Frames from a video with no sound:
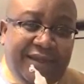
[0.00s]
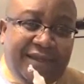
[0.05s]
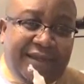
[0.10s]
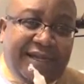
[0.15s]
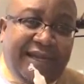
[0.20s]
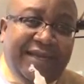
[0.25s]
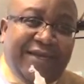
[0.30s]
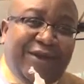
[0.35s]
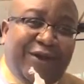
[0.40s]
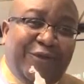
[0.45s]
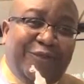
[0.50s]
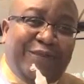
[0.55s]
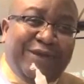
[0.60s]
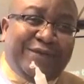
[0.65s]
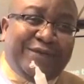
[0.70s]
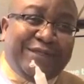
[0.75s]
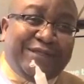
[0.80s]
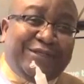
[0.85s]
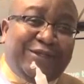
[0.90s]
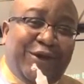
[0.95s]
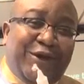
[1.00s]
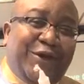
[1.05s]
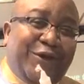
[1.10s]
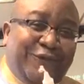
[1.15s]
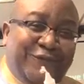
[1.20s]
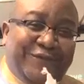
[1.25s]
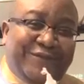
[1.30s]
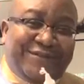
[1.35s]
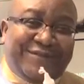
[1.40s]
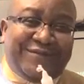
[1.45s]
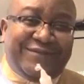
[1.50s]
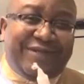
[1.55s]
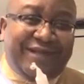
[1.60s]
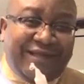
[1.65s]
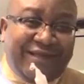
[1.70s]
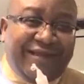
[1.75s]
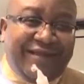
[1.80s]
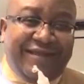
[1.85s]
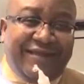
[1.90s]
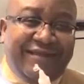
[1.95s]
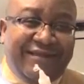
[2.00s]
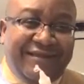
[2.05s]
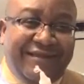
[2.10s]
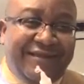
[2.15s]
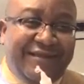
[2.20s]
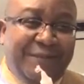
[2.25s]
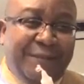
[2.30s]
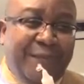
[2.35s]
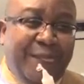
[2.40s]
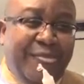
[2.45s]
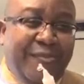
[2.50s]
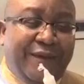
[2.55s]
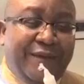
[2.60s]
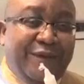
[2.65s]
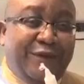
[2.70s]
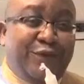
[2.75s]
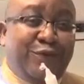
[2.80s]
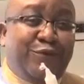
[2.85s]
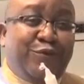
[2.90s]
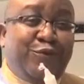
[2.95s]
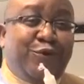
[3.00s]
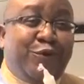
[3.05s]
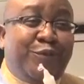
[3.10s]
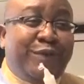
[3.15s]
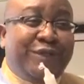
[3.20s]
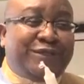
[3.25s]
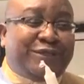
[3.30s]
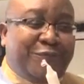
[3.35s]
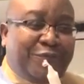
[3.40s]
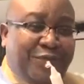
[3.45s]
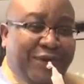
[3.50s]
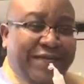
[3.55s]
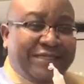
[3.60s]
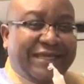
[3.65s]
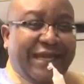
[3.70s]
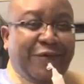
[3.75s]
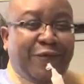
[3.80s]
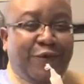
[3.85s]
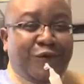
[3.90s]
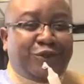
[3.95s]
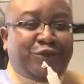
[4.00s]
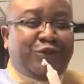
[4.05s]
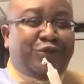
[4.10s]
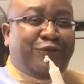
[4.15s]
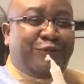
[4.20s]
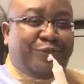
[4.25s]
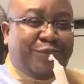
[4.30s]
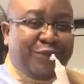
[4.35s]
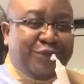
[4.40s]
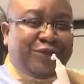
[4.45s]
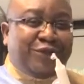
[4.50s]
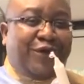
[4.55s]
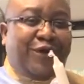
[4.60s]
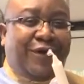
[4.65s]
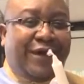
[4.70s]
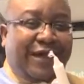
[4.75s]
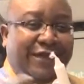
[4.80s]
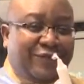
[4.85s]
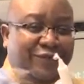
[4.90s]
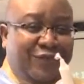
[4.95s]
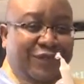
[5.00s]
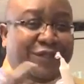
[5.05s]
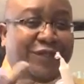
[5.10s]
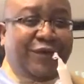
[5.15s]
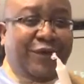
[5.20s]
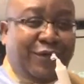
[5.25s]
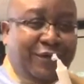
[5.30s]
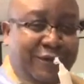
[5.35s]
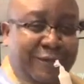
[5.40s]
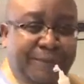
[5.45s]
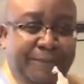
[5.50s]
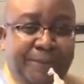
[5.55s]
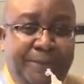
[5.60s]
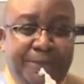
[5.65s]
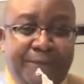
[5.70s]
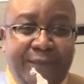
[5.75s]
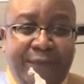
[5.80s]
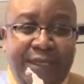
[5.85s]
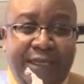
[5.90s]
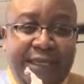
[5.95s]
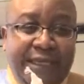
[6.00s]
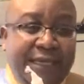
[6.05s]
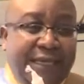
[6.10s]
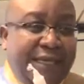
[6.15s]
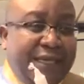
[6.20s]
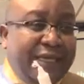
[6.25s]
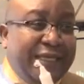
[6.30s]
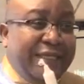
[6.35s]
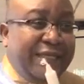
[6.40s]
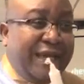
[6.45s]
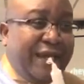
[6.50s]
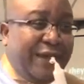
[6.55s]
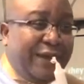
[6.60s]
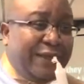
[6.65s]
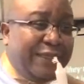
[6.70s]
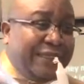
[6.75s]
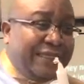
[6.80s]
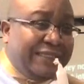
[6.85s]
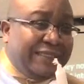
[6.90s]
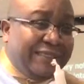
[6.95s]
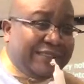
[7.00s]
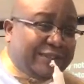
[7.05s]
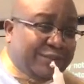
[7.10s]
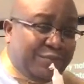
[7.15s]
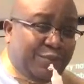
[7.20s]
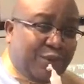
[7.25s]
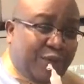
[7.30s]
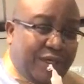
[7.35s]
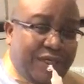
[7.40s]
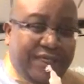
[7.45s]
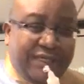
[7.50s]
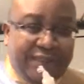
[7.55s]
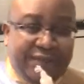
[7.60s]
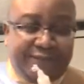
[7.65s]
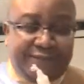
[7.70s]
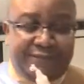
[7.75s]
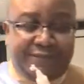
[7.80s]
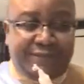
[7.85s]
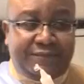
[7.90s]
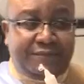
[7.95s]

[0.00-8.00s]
cannot be resolved today, you will be surprised. I want you to put your heart with God. Yes. Early this morning,